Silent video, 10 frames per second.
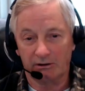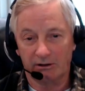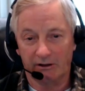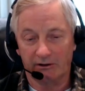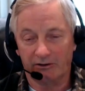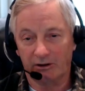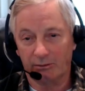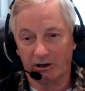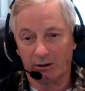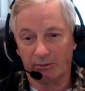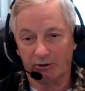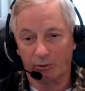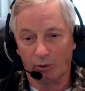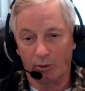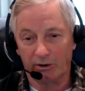the cinema company were
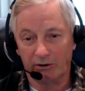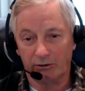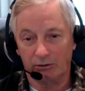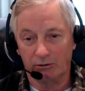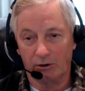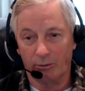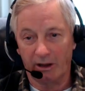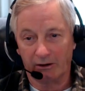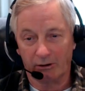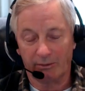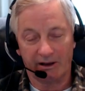going to go bankrupt